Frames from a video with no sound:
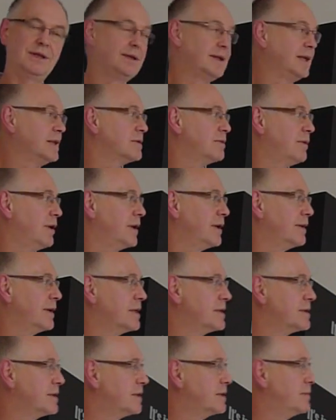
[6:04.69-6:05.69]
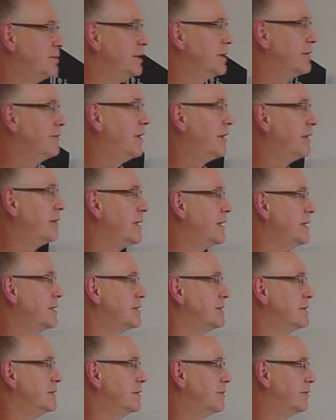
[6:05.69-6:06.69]
And that's why you get such big
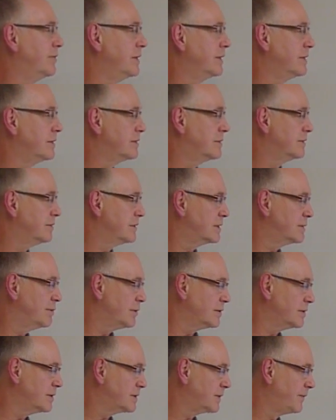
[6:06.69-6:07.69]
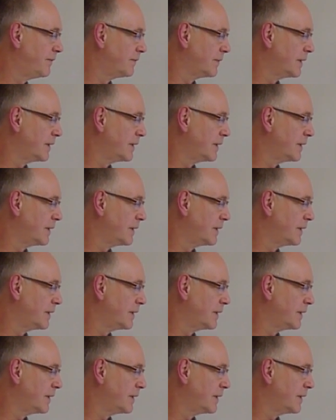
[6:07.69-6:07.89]
variations in the frequency response.